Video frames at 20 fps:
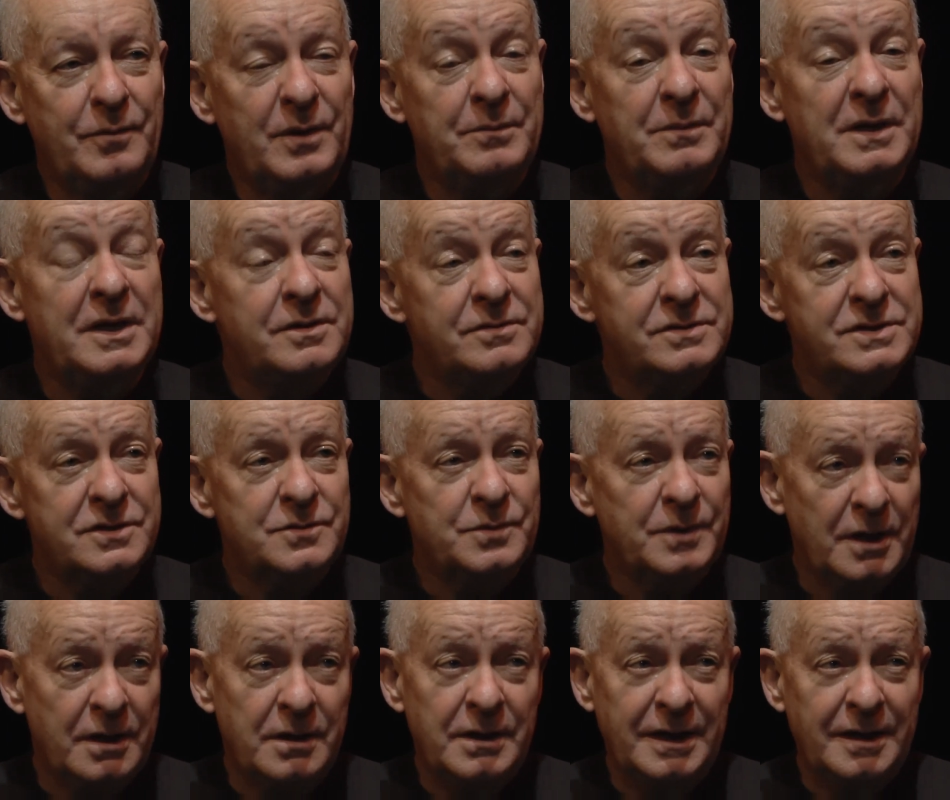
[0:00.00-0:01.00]
When we lose it,
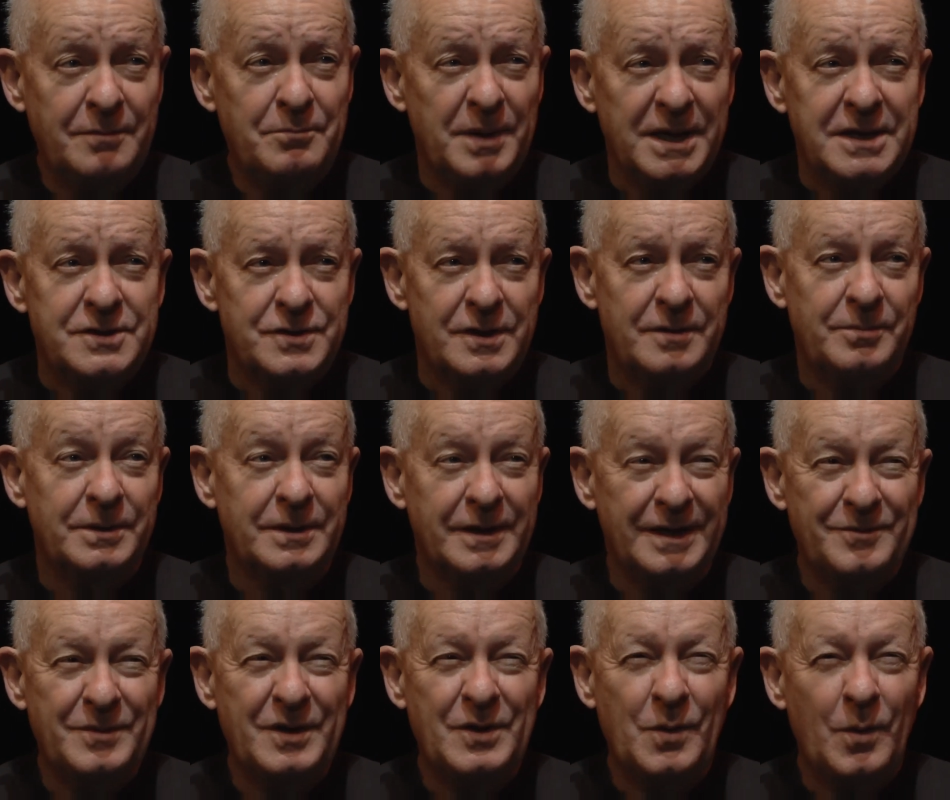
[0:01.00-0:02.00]
we are in big trouble
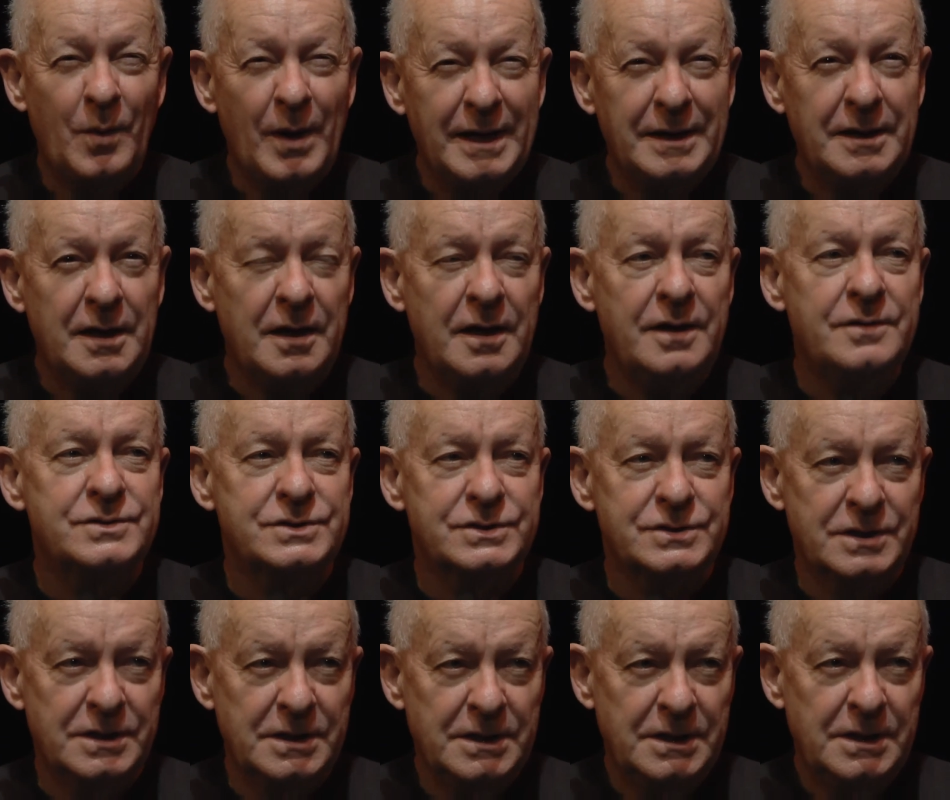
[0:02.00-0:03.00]
and we're quite
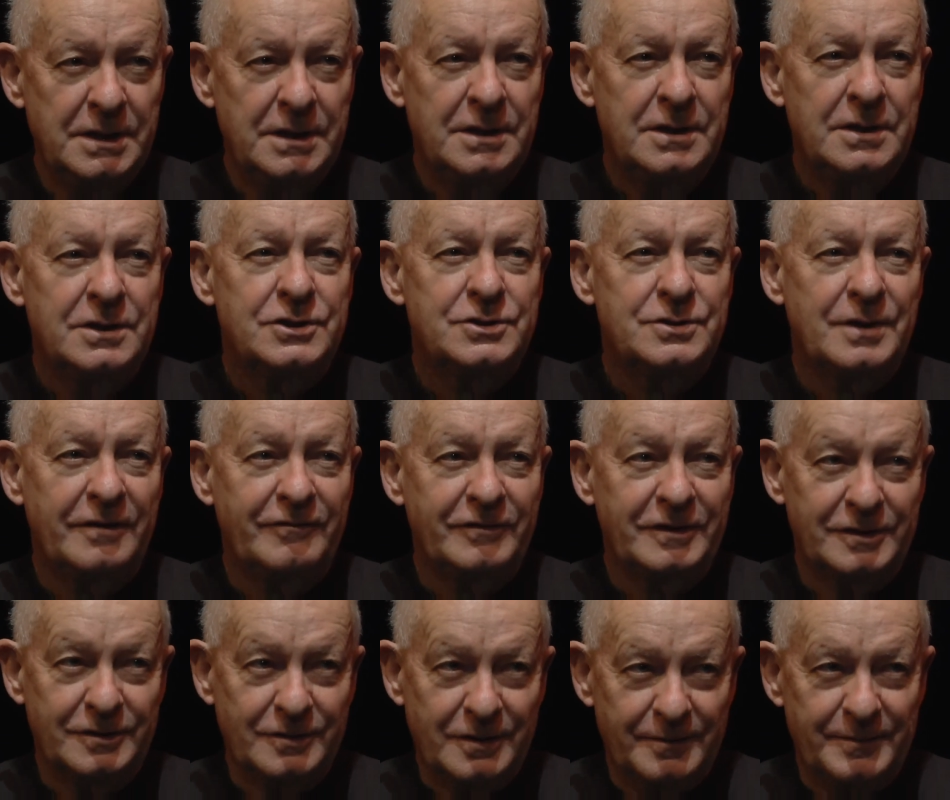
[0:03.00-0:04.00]
close to
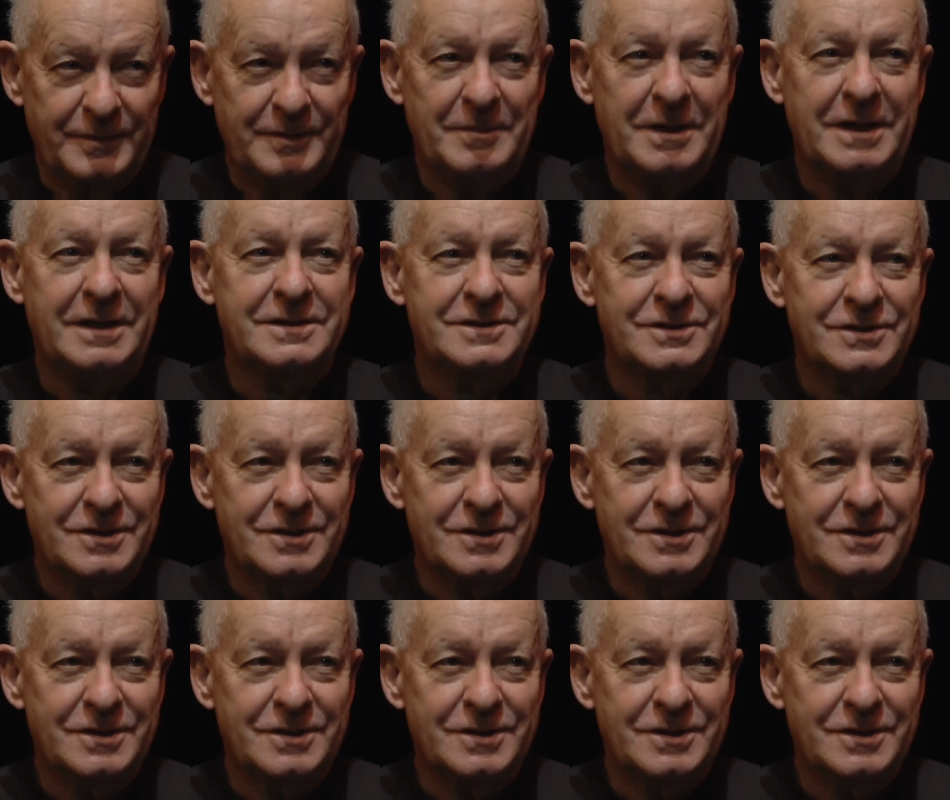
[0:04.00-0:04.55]
having it compromised.